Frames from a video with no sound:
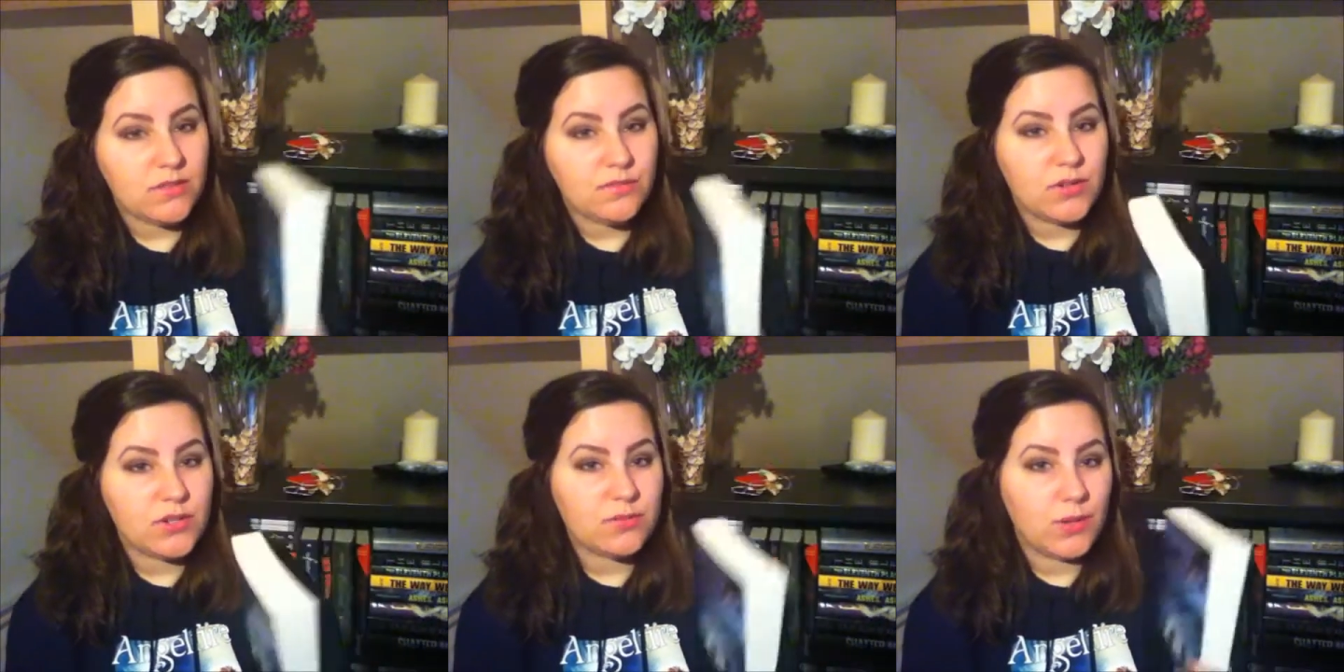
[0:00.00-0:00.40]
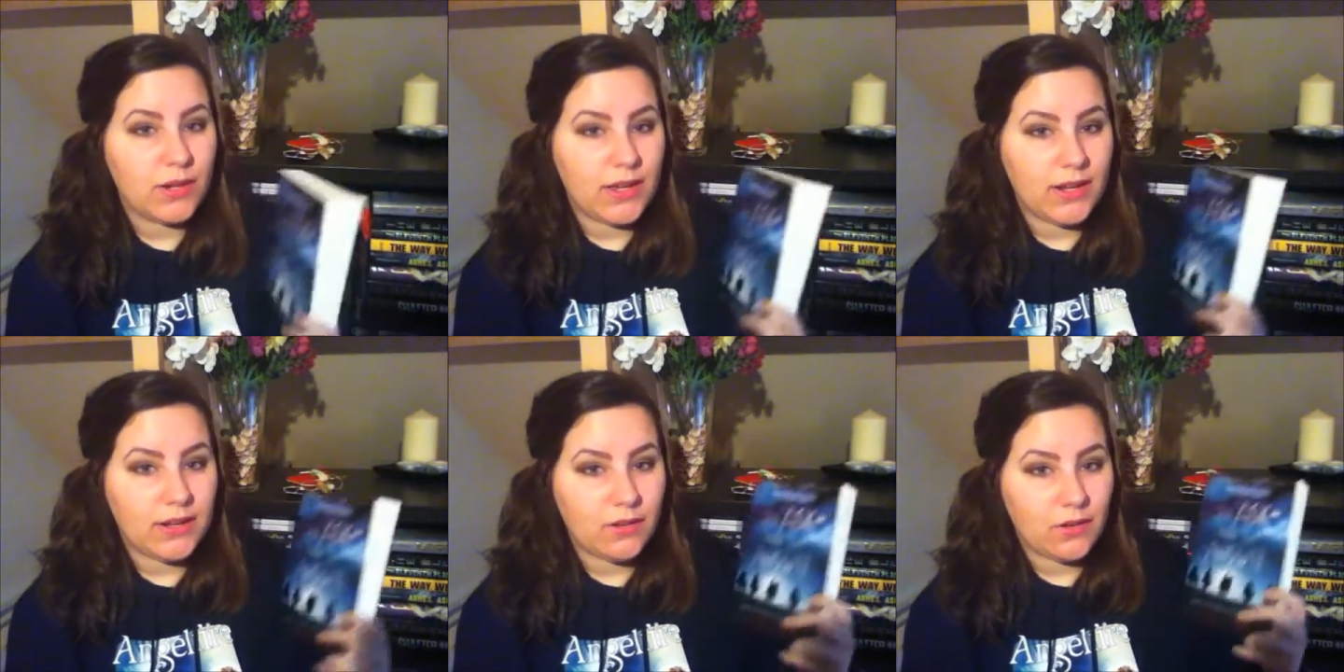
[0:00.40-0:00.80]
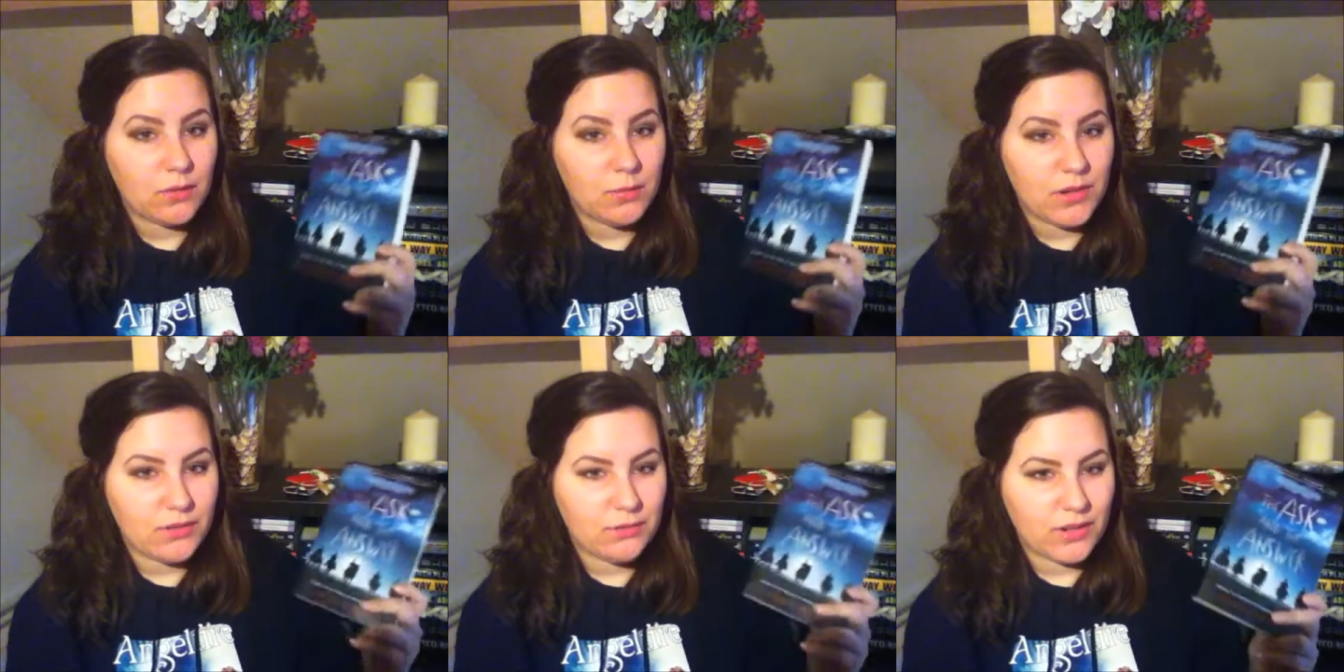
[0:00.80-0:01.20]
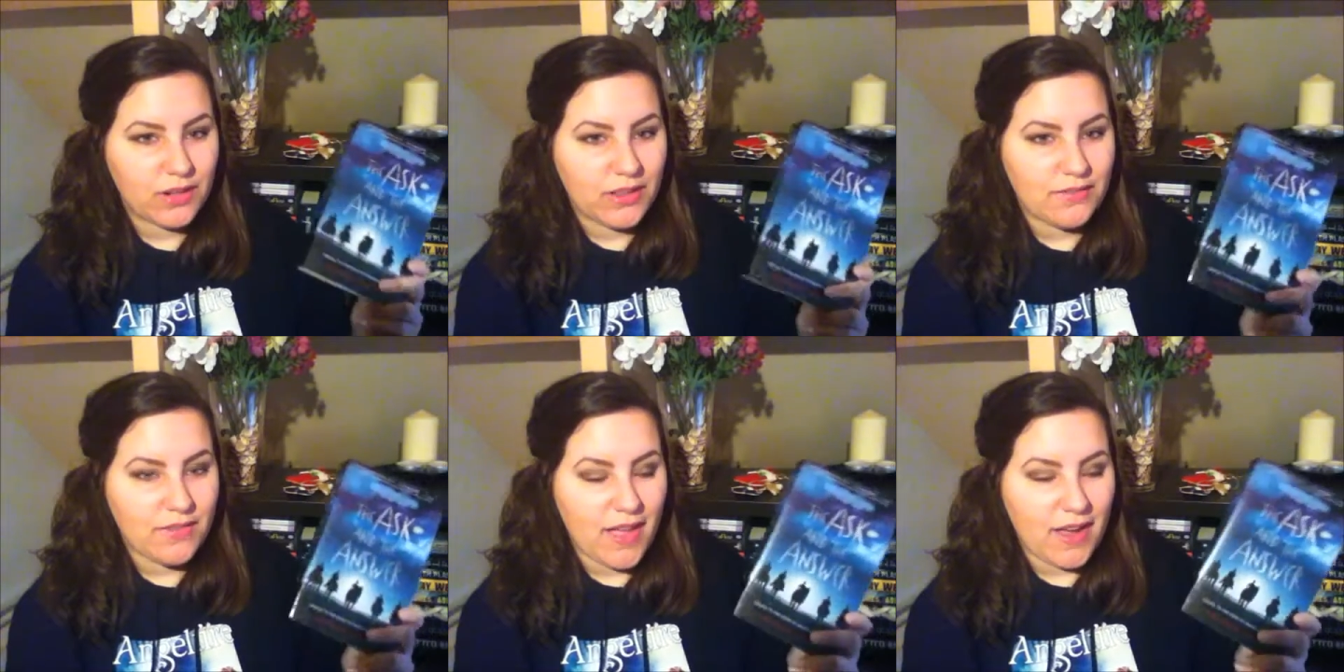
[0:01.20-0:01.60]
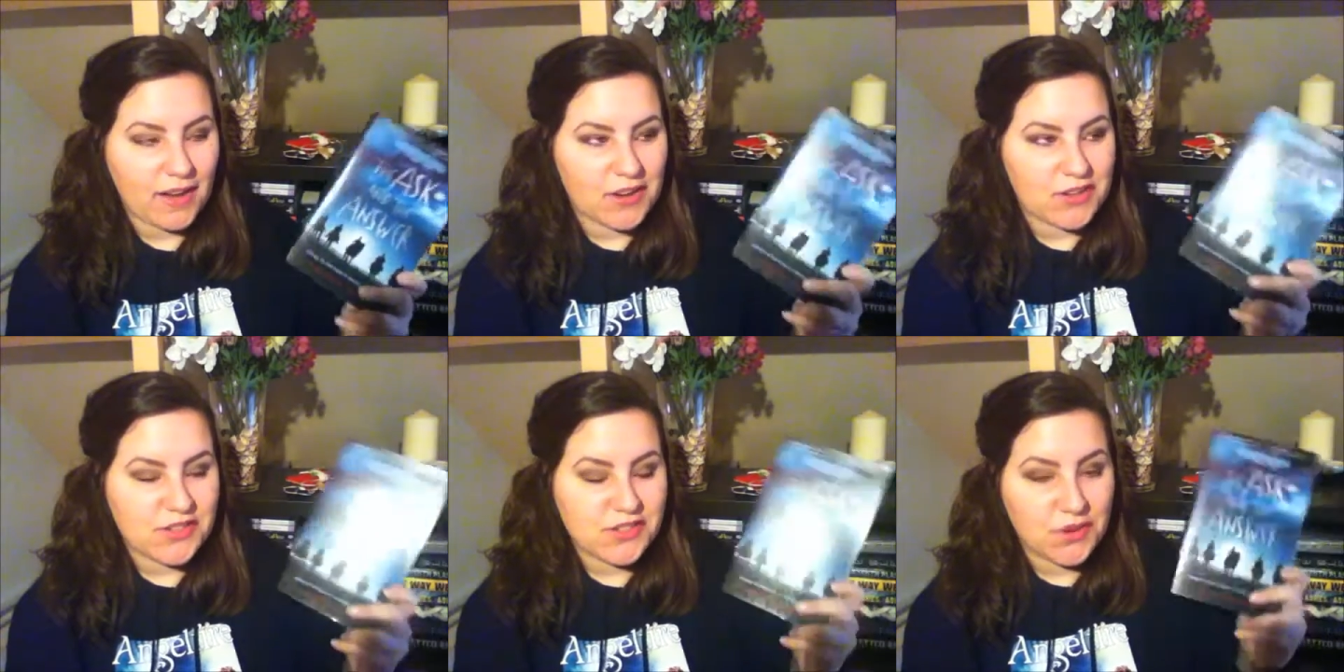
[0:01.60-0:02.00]
the first one ended on a bit of a
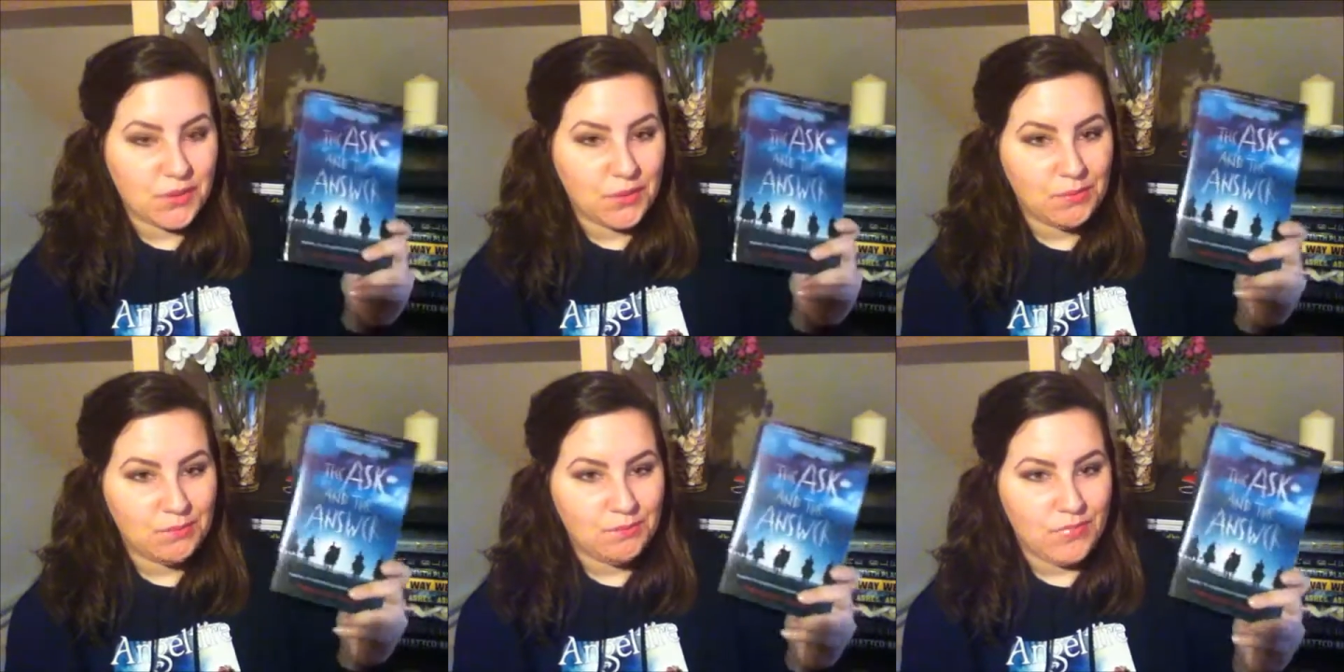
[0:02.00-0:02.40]
cliffhanger, so